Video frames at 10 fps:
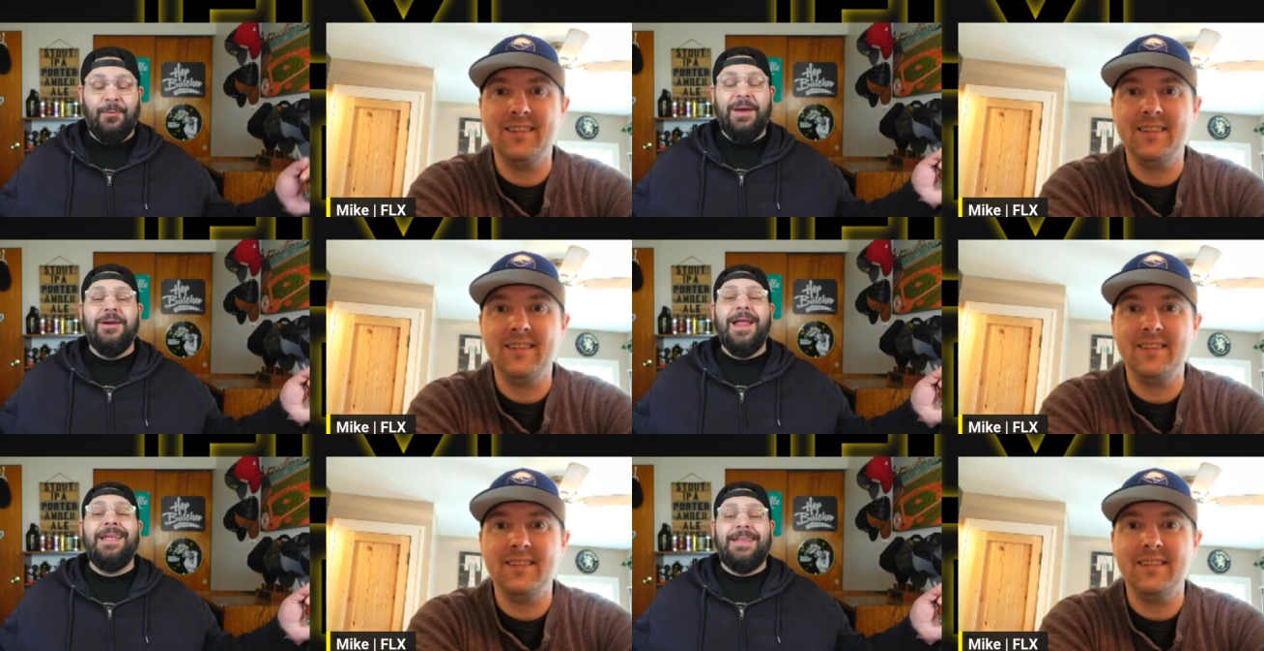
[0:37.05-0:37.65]
Speaker 1: we
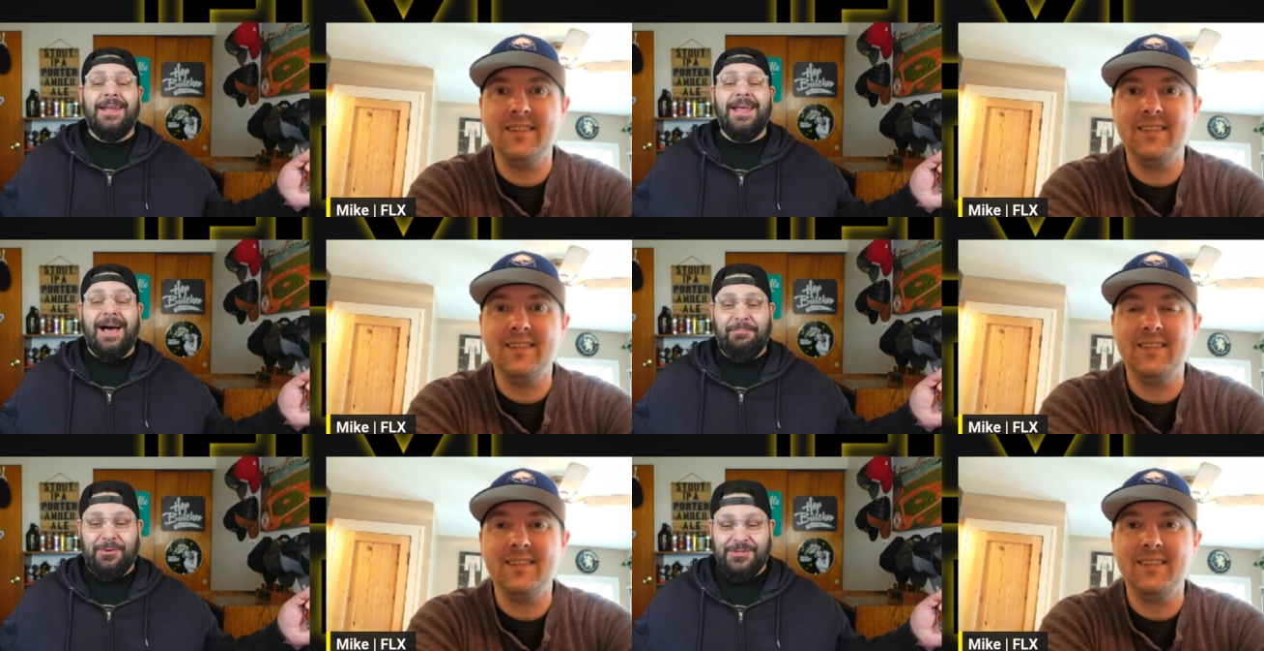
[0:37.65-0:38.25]
are not dead to
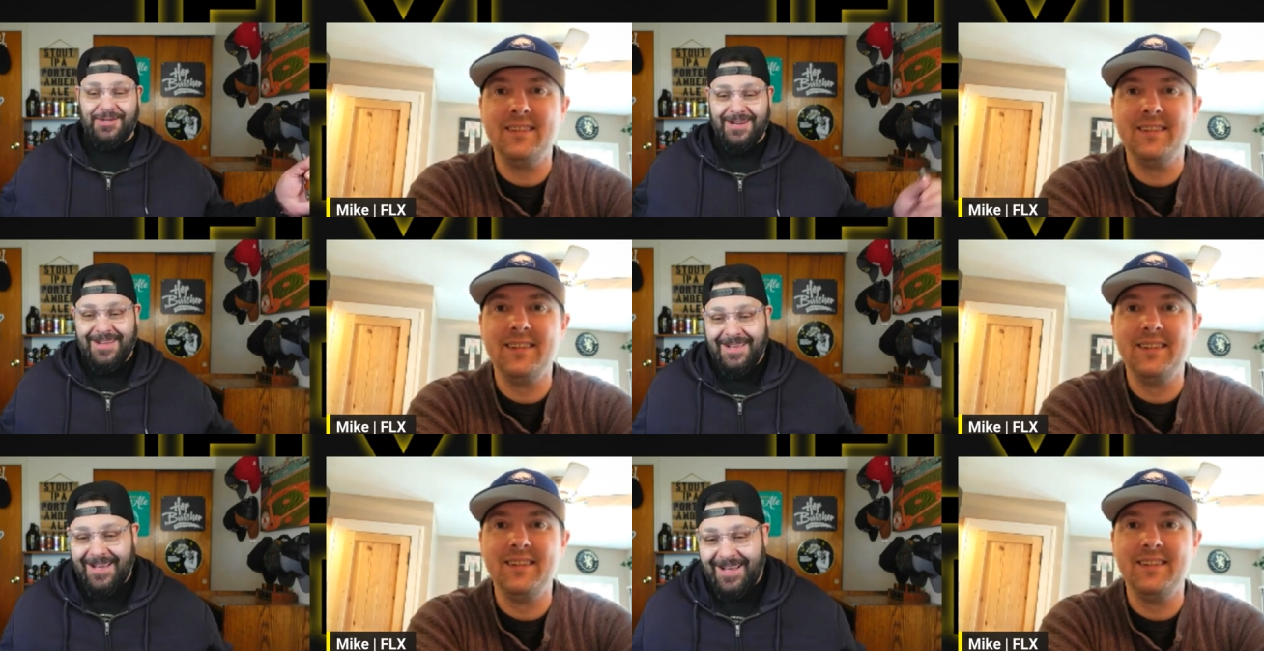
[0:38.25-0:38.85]
Hop Butcher.
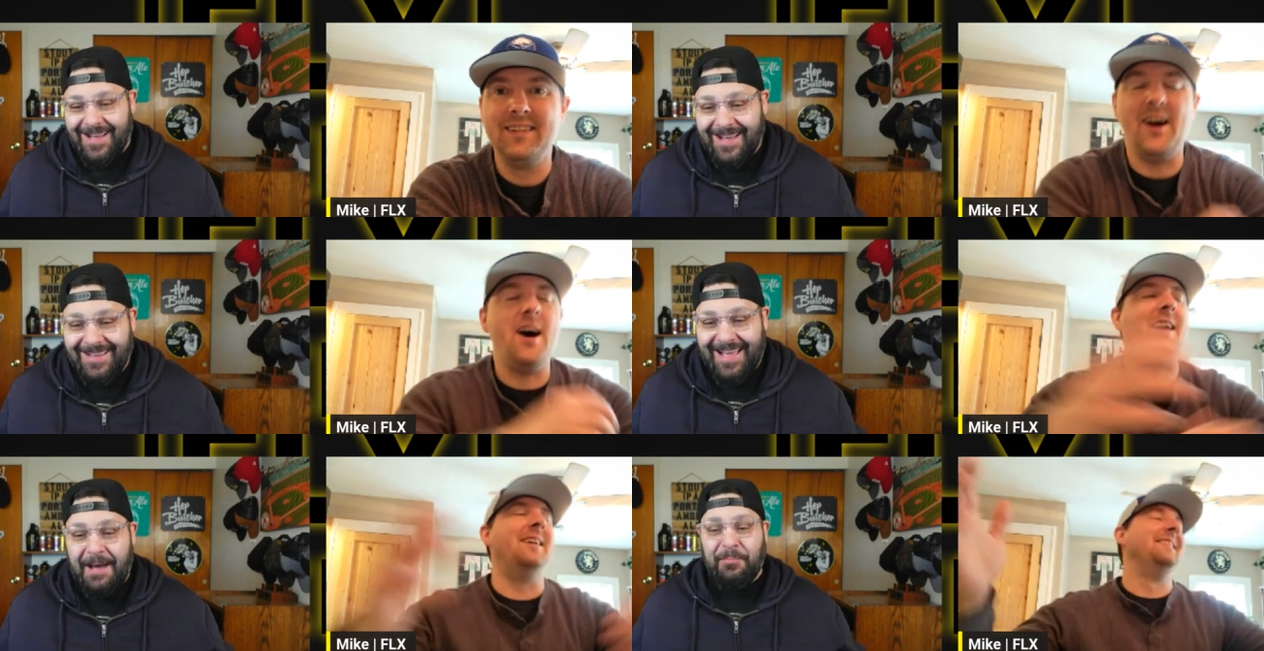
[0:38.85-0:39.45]
Uh,
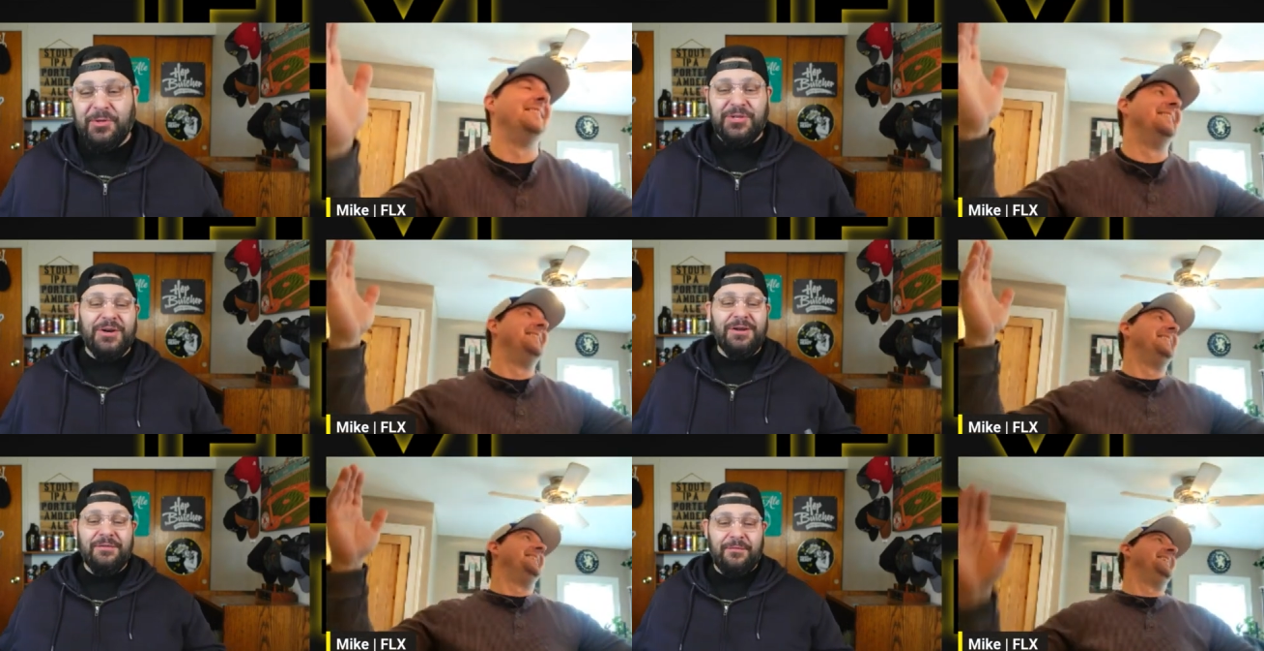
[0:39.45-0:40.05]
oh. Hop
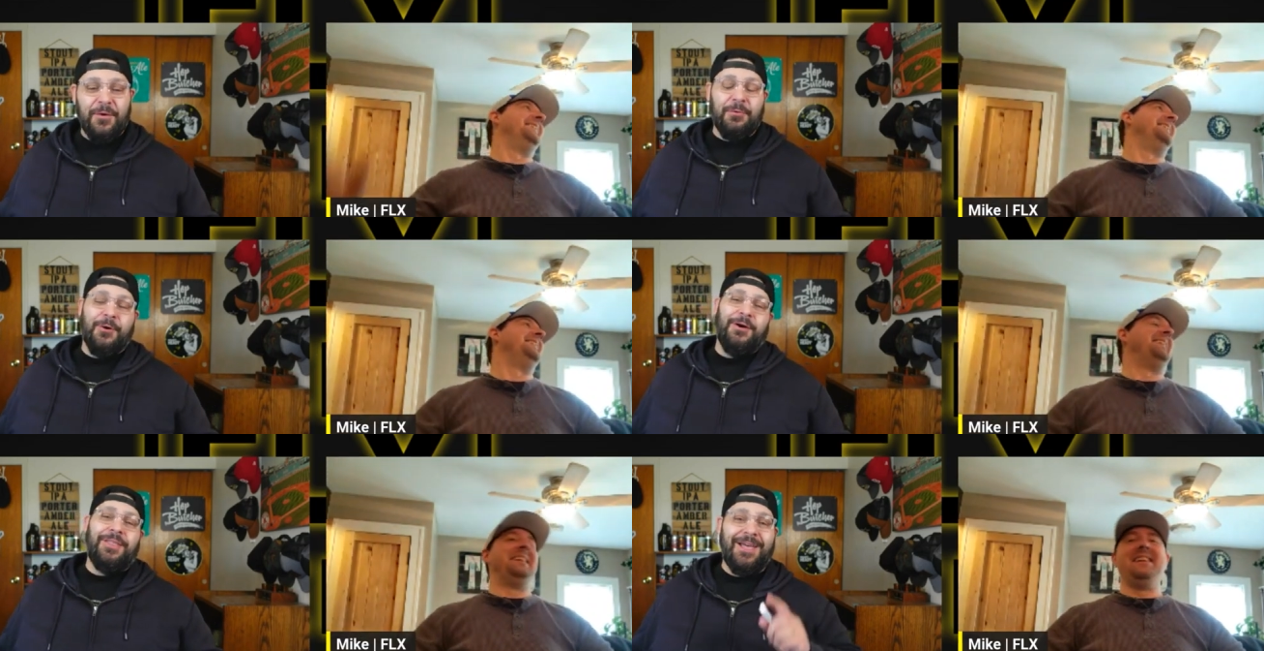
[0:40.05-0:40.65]
Butcher for the
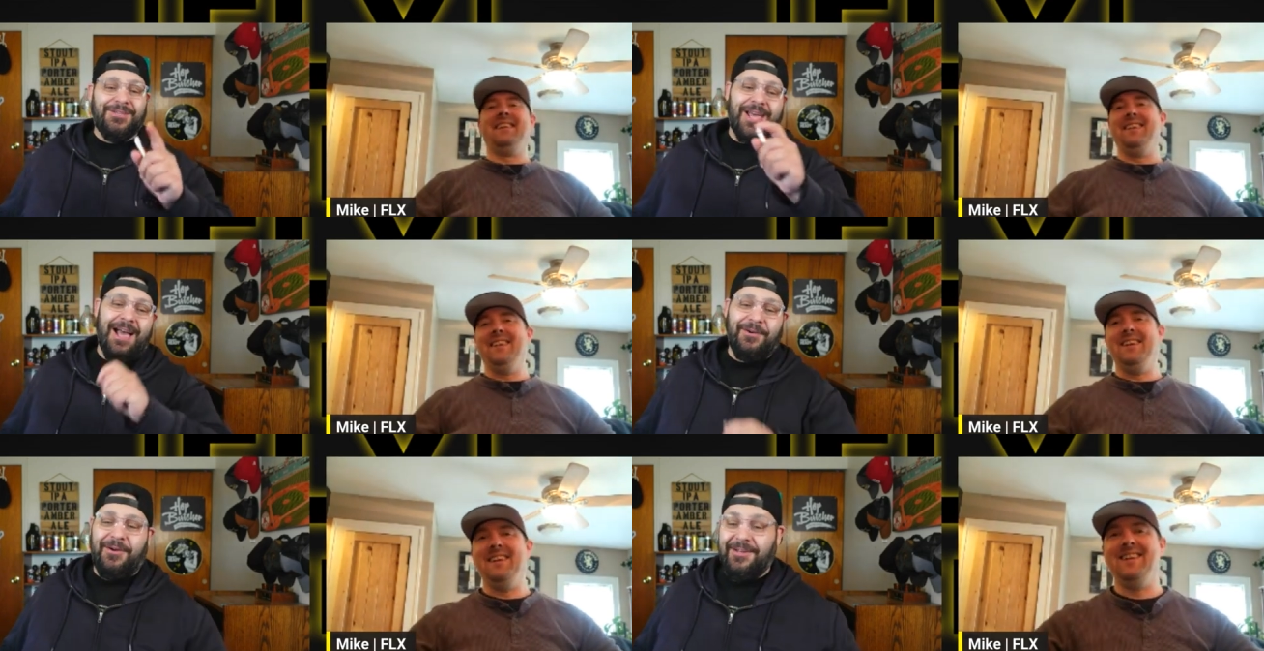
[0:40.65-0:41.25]
world out of
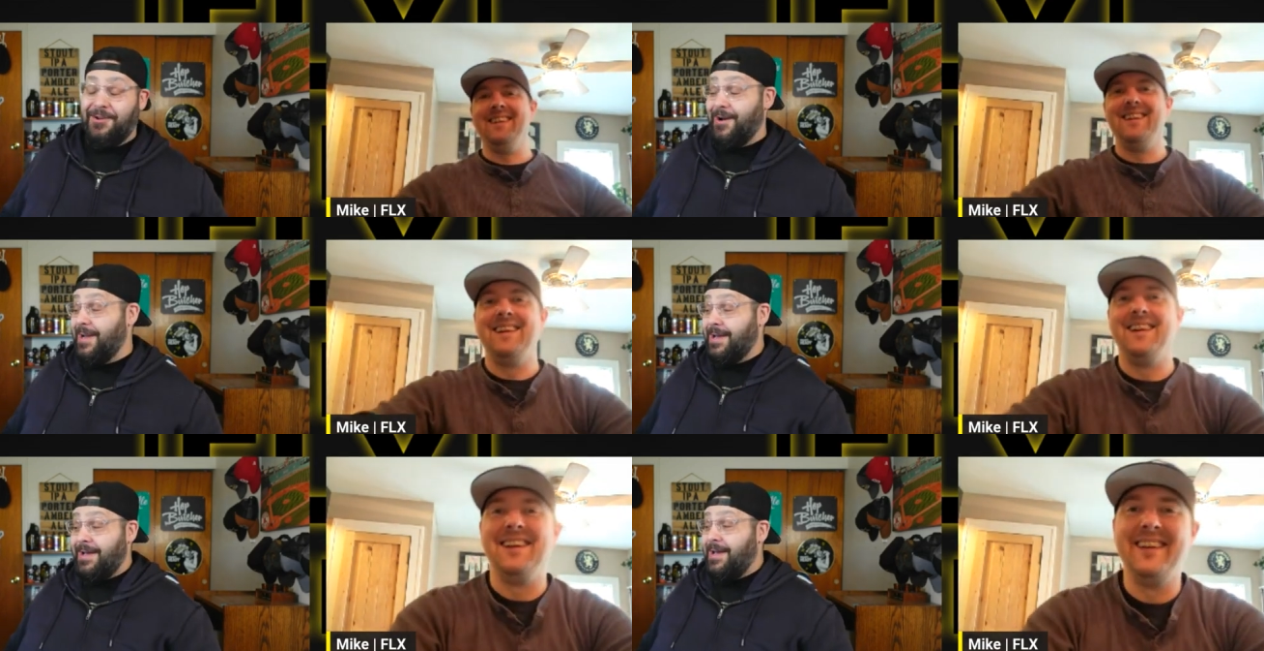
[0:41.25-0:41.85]
Chicago, Illinois.